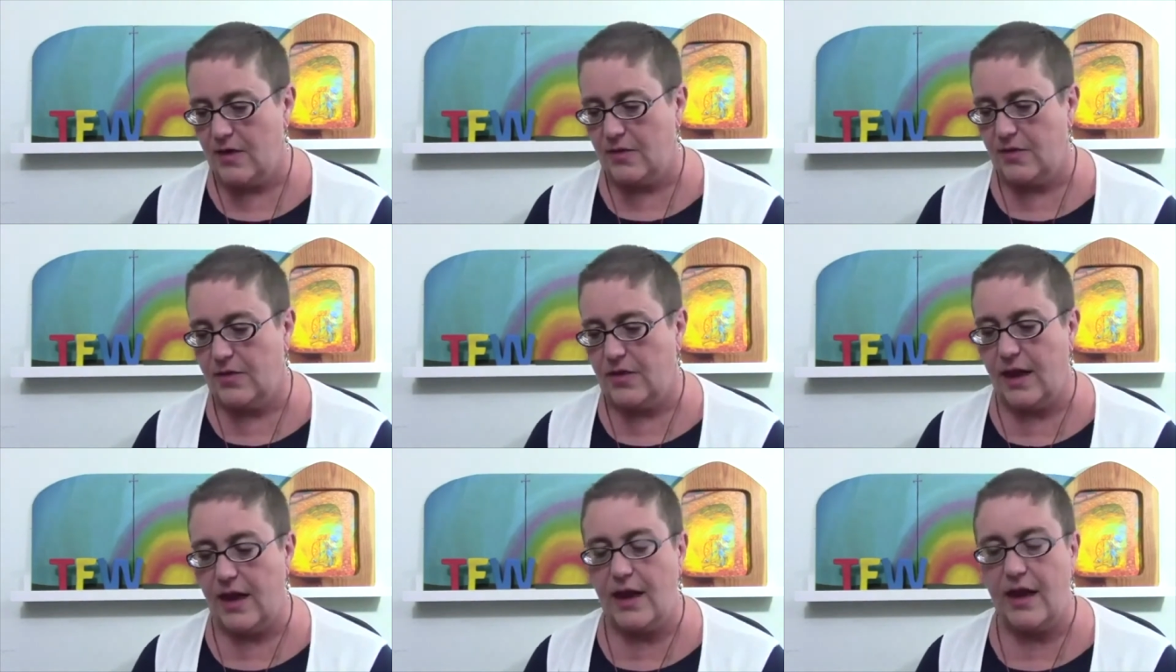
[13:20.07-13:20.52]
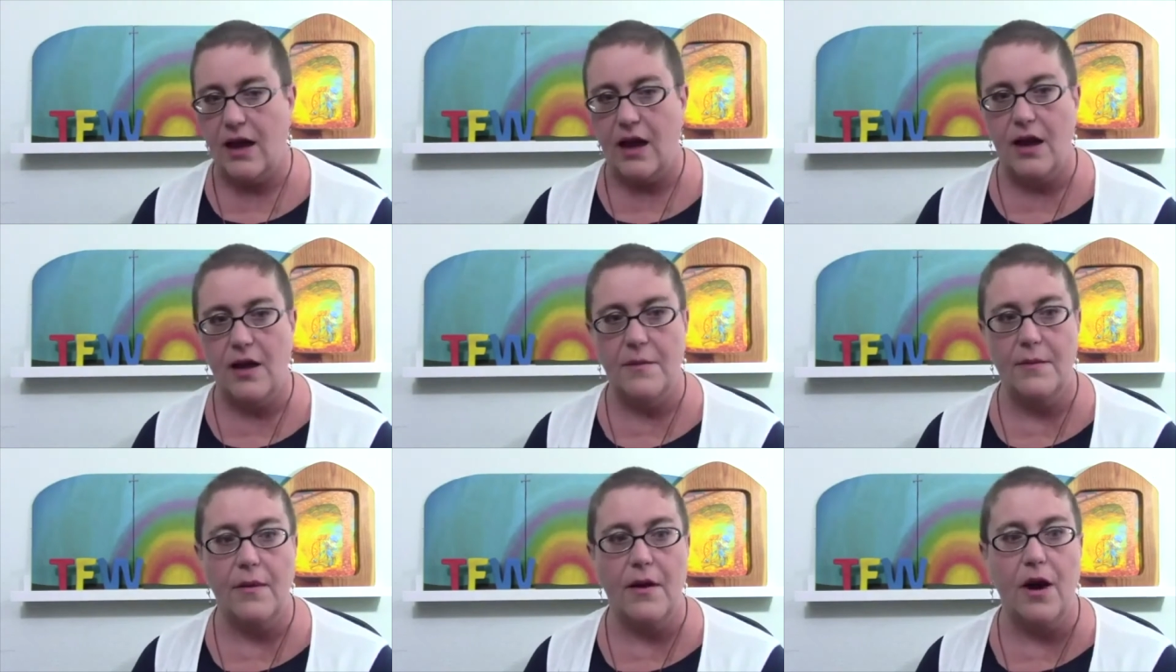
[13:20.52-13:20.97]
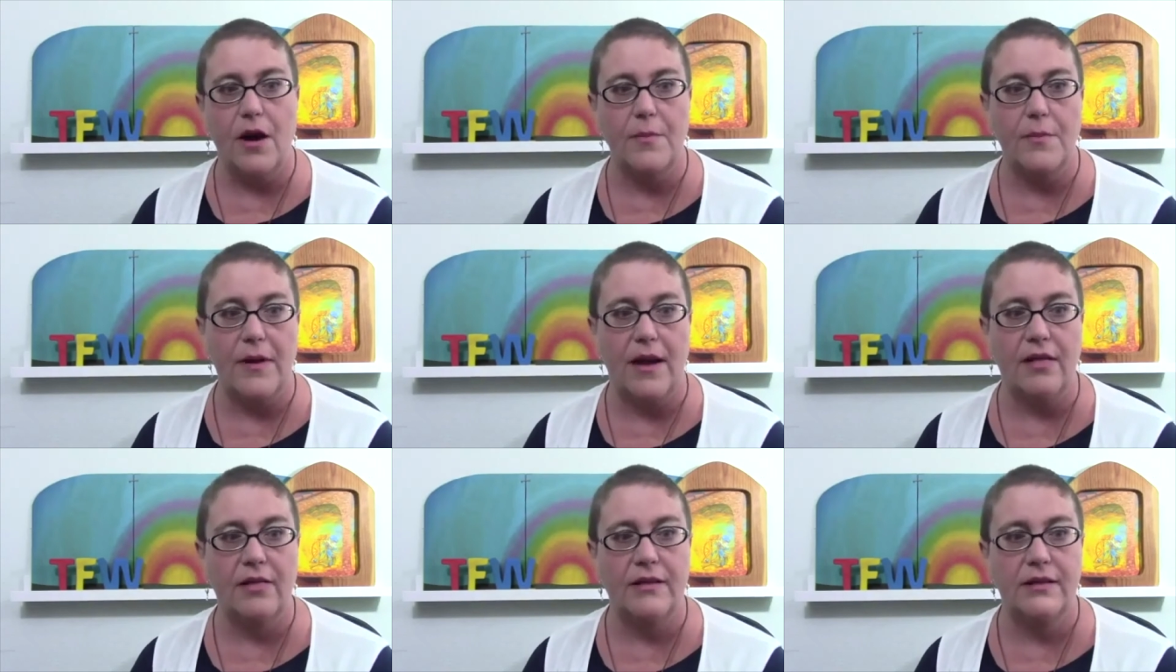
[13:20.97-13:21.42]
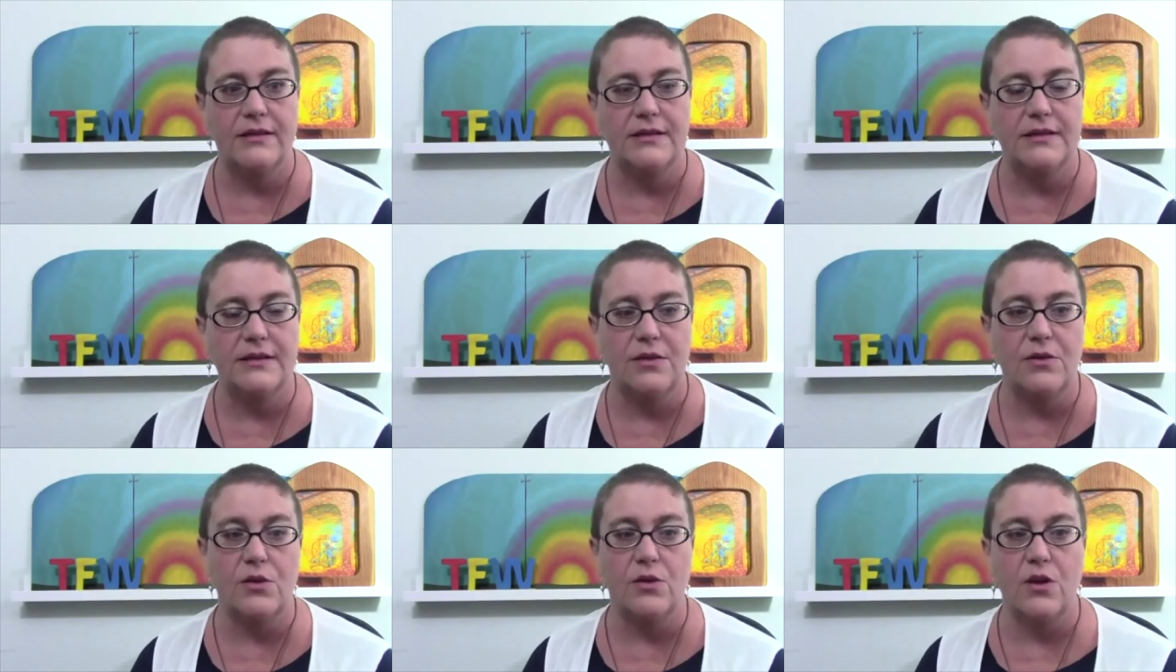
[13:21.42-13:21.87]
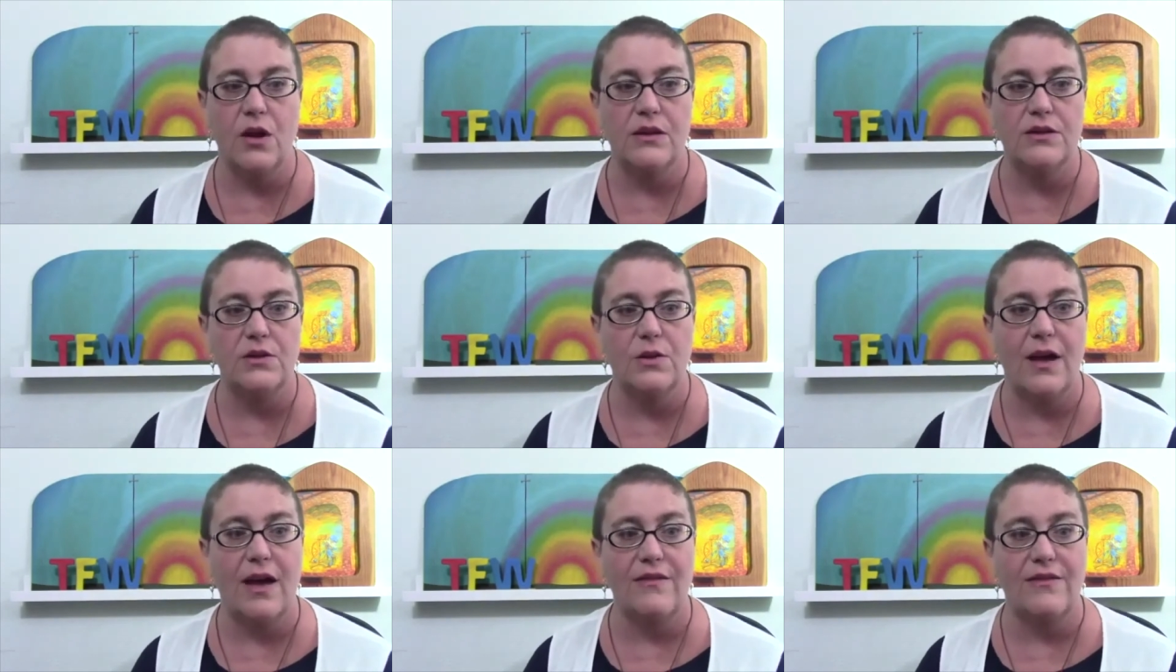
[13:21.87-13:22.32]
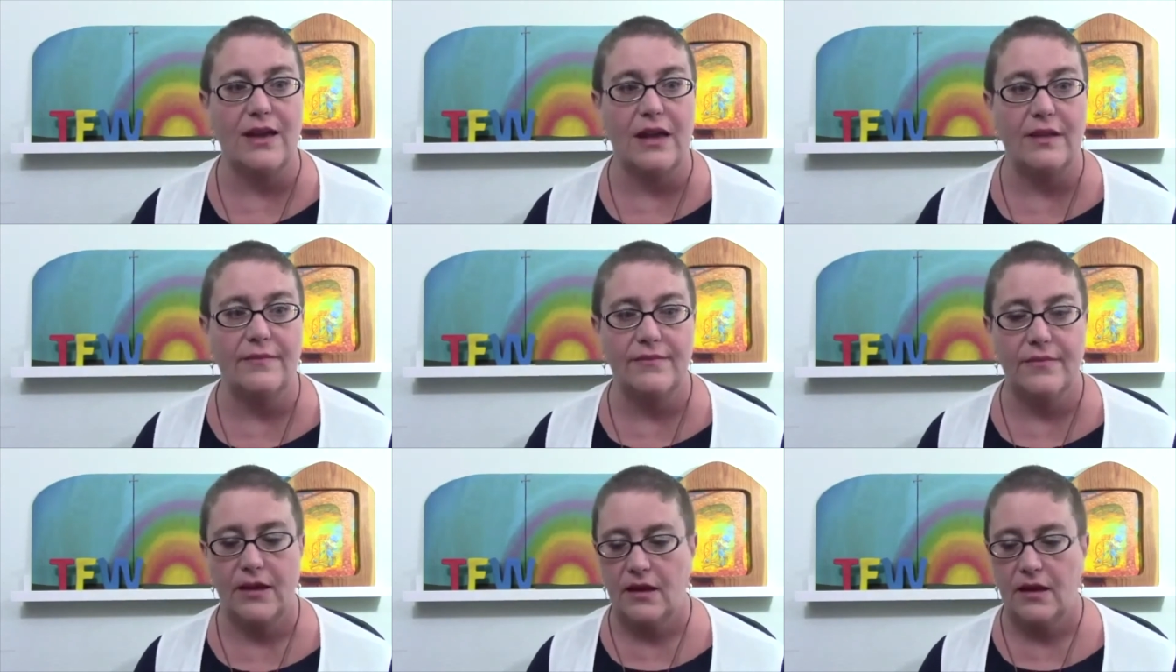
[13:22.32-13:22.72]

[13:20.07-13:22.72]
they um, are balanced and they're not so heavy.